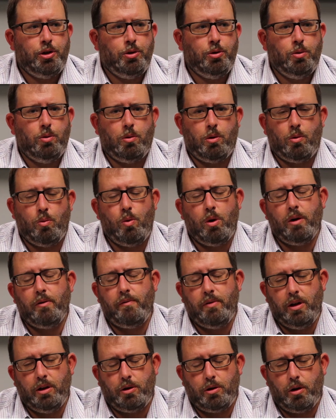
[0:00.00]
you, or one of
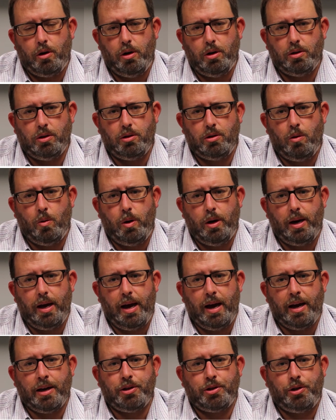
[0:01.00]
the attorneys is going to
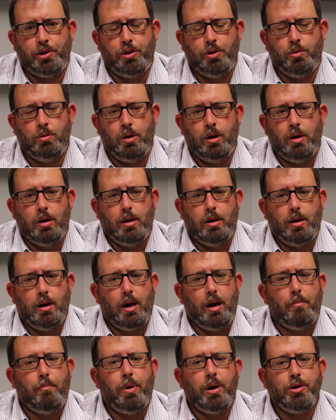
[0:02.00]
ask you,
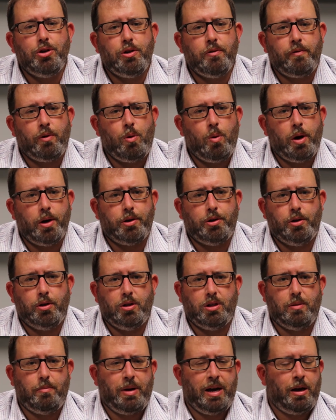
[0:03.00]
a bunch of
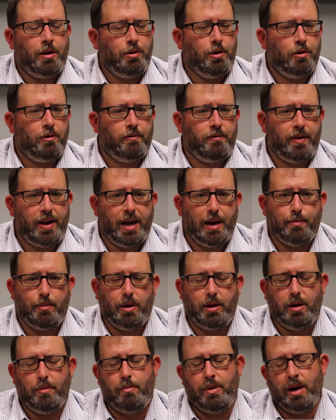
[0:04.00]
questions about your
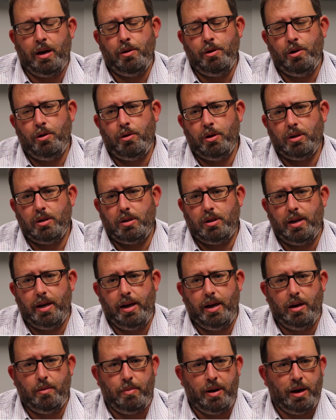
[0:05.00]
family, about your
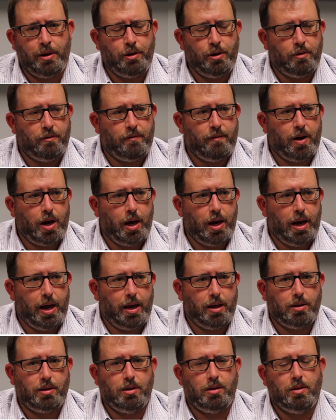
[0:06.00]
estate, about your
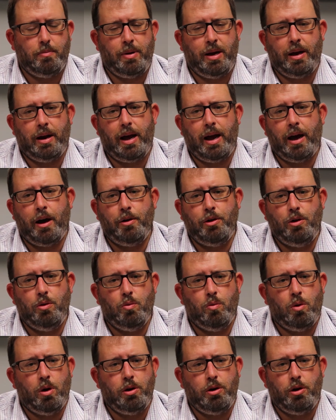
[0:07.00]
finances, about how you
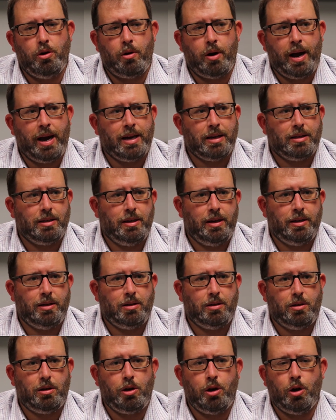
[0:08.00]
want your
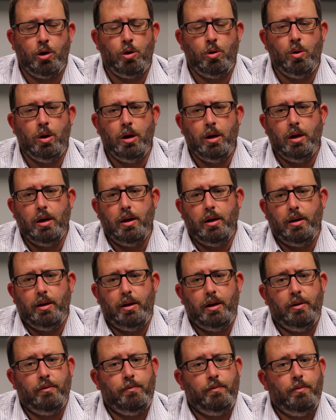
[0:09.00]
assets to go
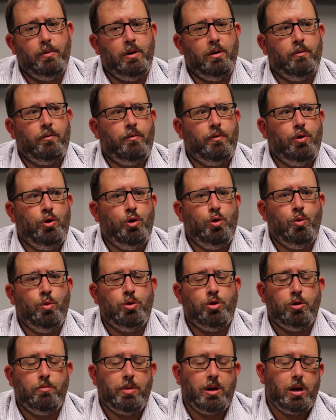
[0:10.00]
if you
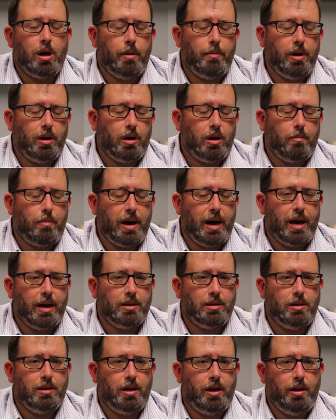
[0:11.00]
should become
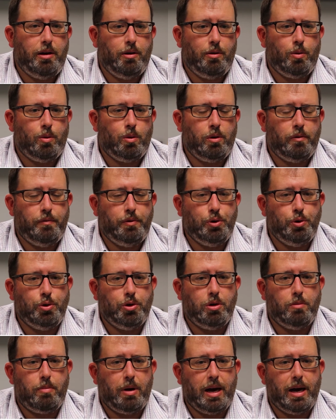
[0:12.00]
incapacitated or if you
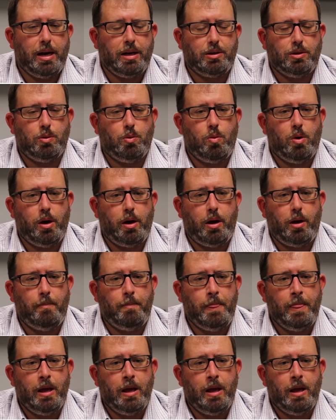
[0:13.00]
should pass away.